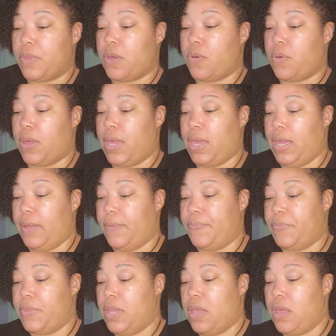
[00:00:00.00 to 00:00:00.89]
Okay?
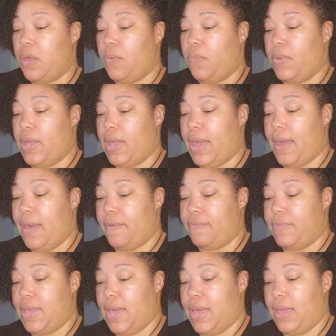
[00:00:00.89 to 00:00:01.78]
We
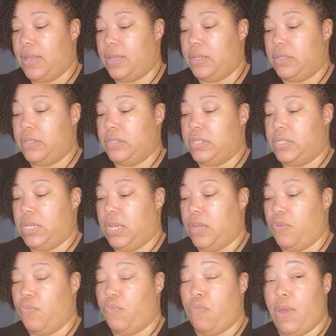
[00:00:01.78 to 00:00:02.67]
have that
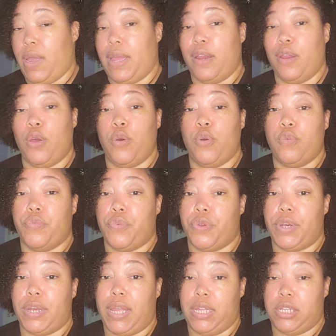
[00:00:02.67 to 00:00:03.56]
sitting right
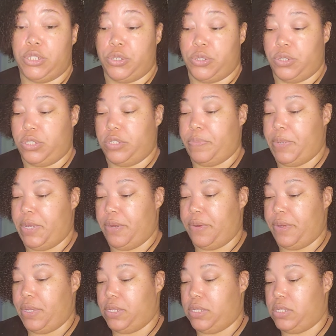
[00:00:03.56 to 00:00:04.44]
over nature
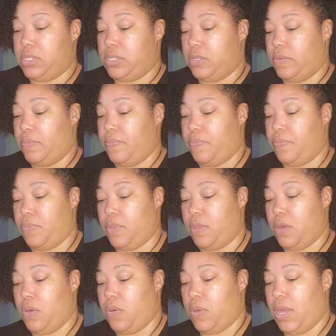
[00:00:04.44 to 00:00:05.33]
spirits.
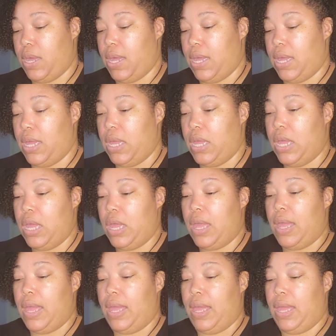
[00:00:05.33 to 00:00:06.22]
Okay?
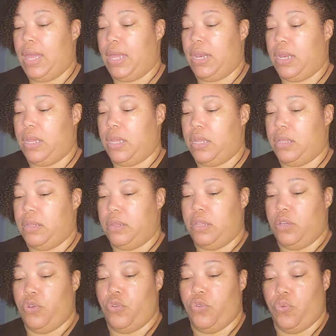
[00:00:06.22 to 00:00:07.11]
And
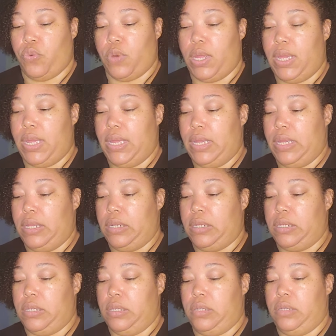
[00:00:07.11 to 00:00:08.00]
the
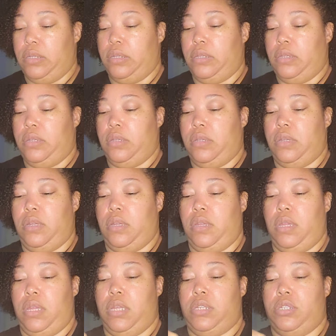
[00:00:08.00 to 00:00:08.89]
green
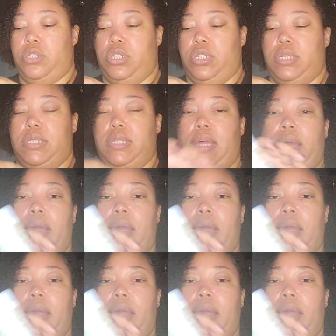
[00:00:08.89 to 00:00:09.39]
is just